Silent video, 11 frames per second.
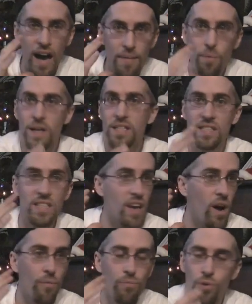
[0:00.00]
I want to see
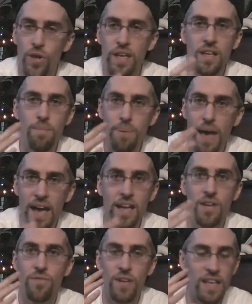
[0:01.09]
a really
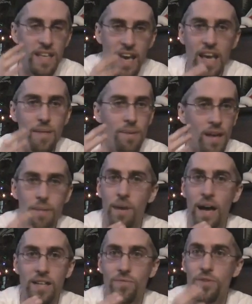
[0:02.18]
competitive game in
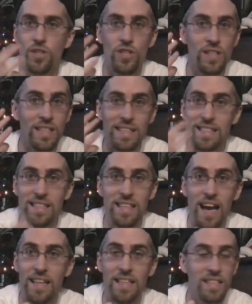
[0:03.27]
my division to
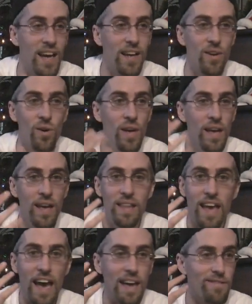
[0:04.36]
decide the title
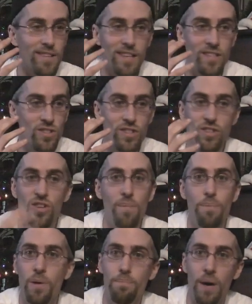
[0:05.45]
that is just going
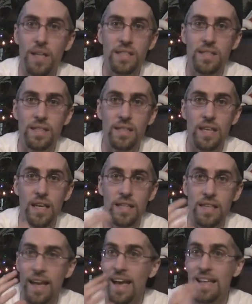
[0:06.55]
to put butts in
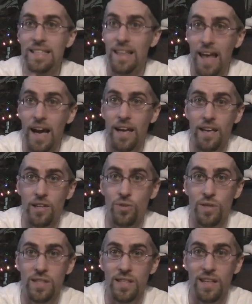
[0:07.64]
seats and it has a lot of
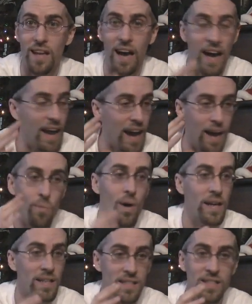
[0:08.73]
interest in it. I
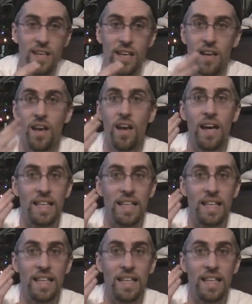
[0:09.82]
want to see